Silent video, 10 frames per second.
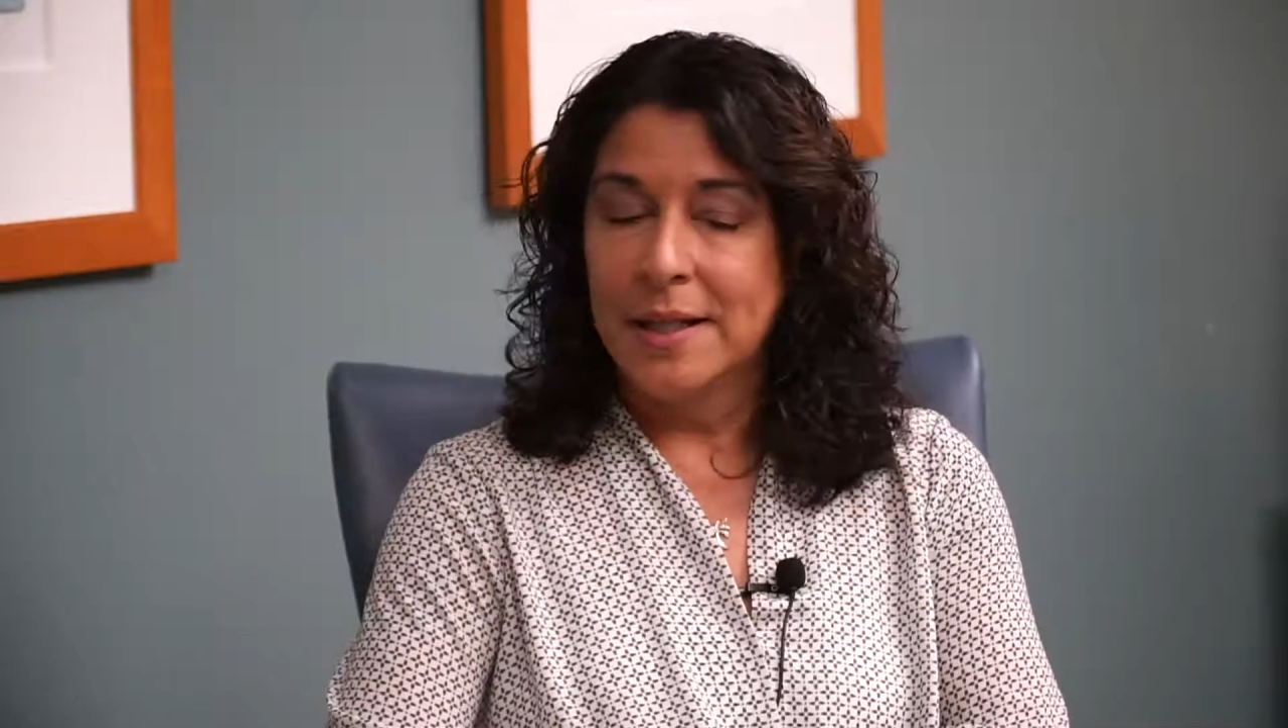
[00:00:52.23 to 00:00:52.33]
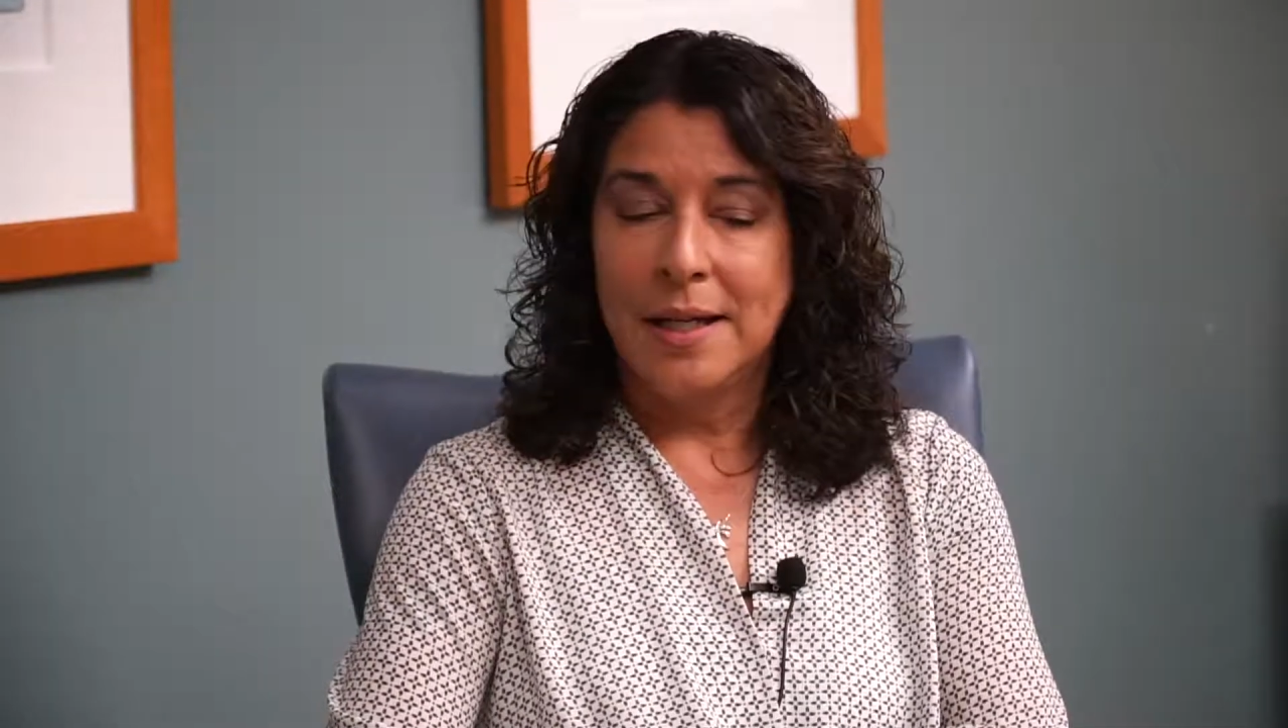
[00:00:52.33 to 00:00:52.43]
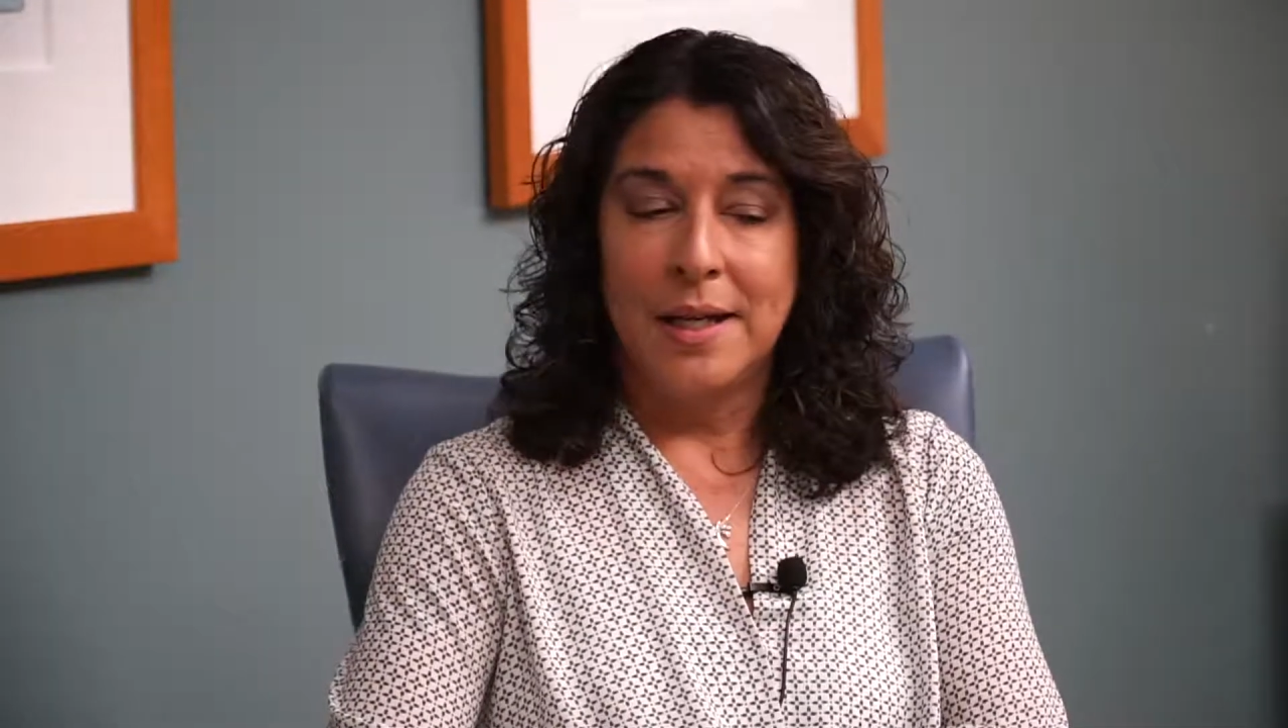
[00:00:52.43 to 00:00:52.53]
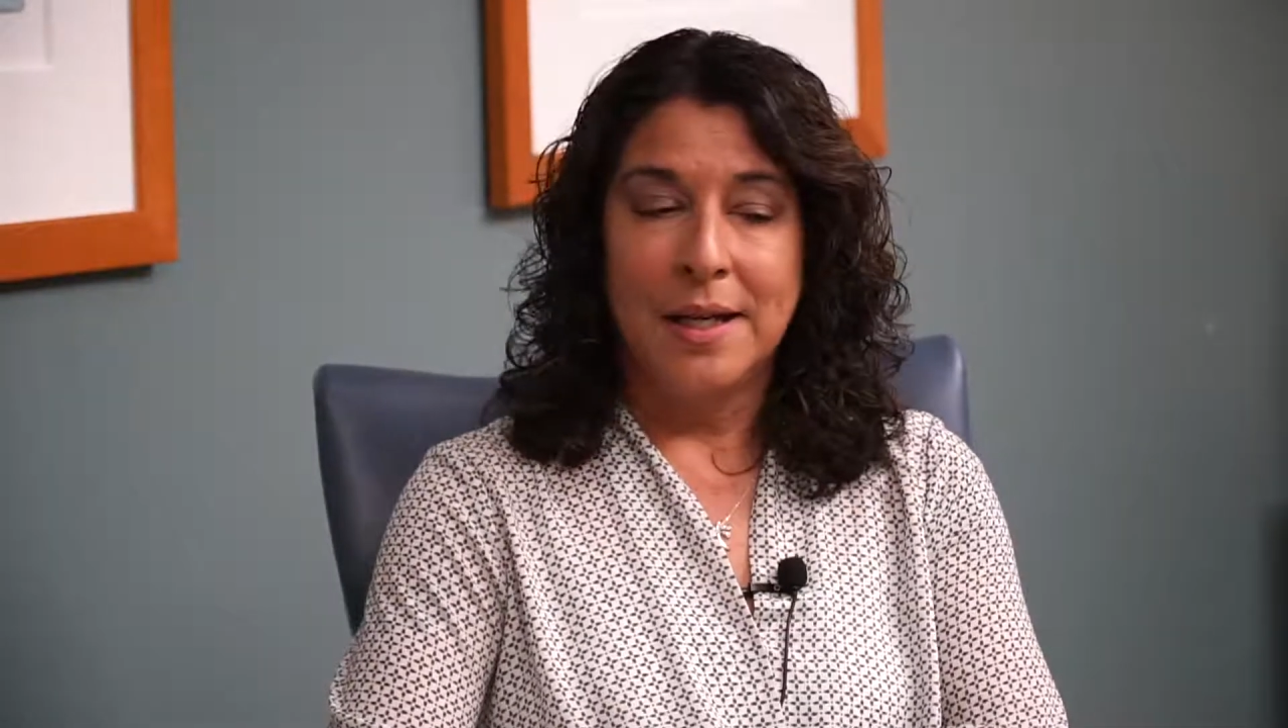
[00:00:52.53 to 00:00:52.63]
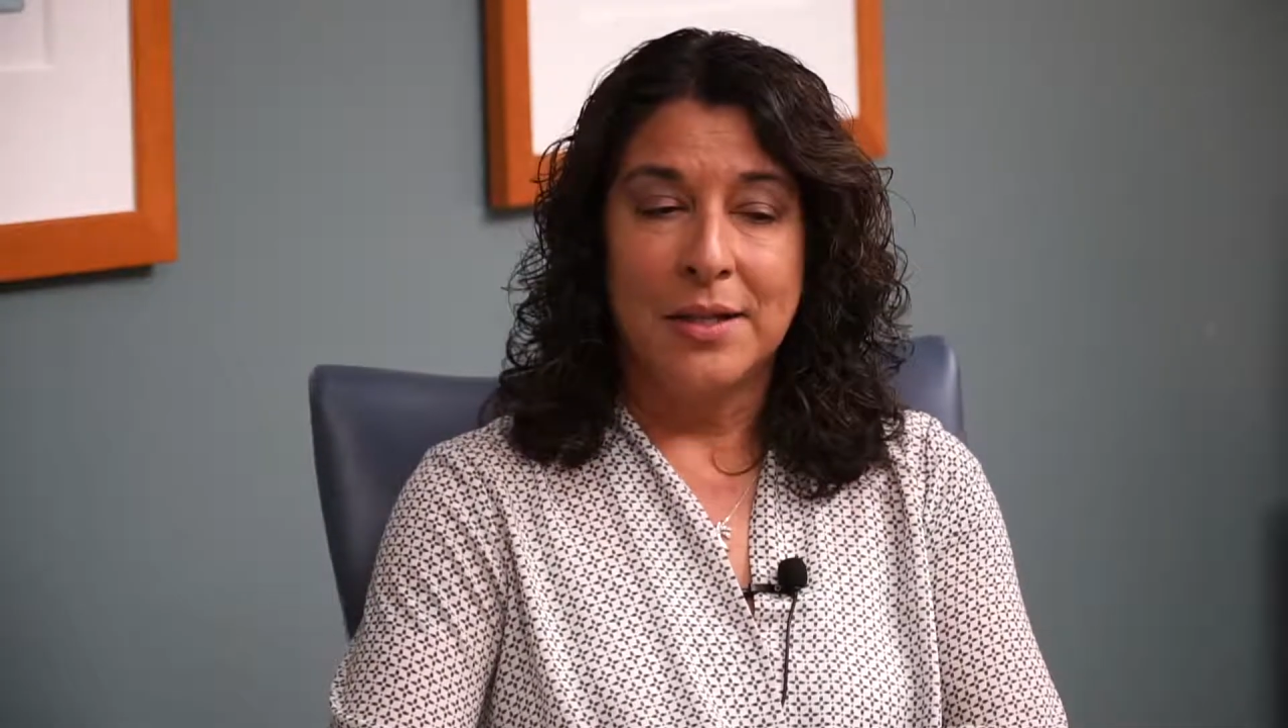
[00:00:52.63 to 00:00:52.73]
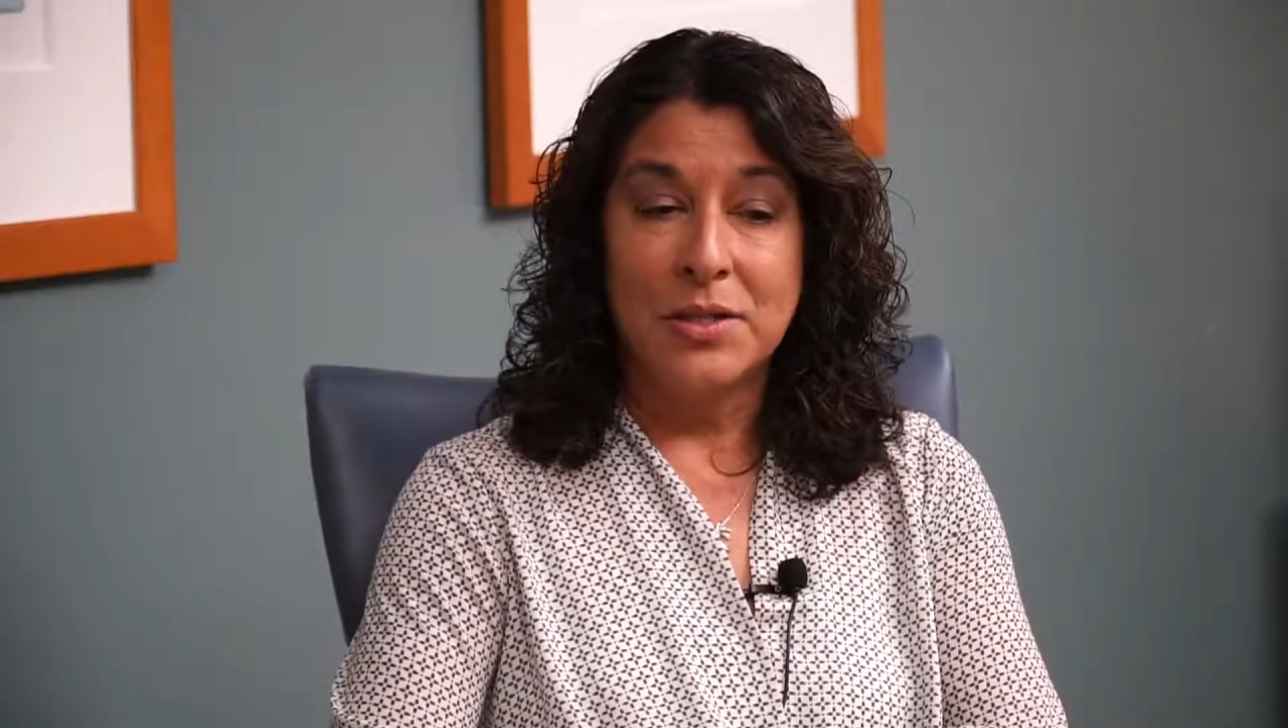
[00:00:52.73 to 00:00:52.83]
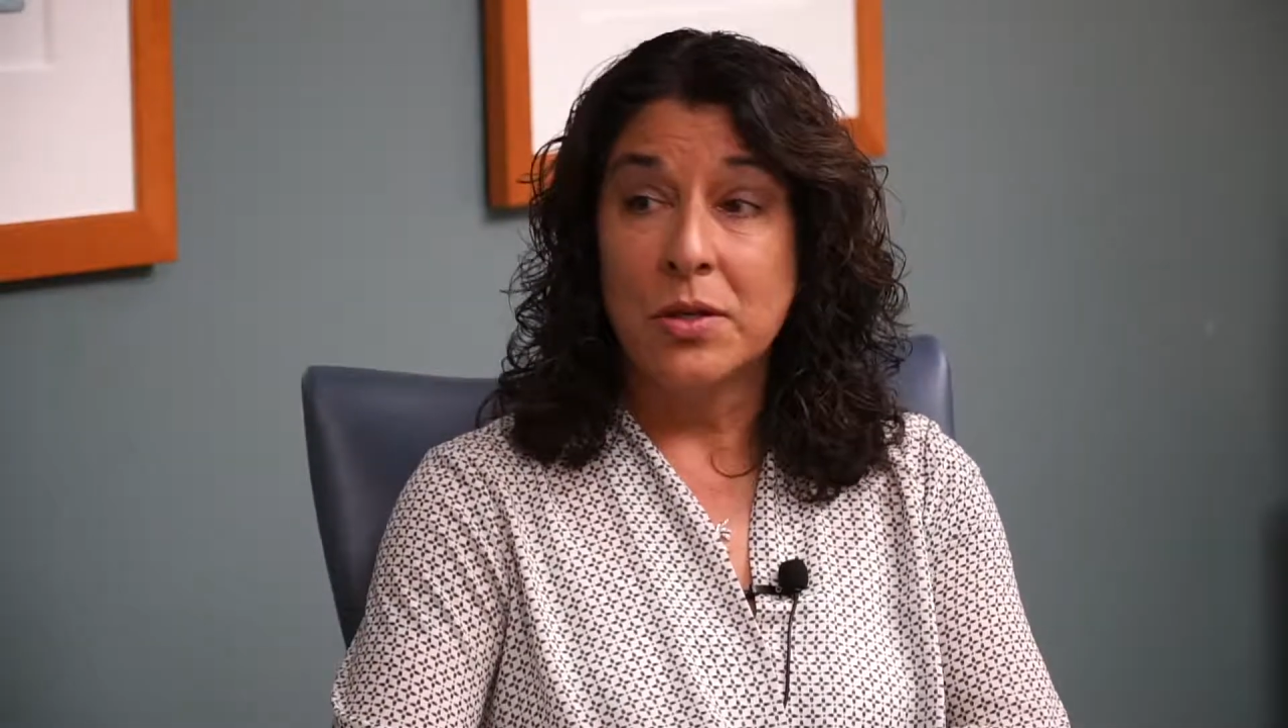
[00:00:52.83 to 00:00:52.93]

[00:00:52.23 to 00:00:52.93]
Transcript: And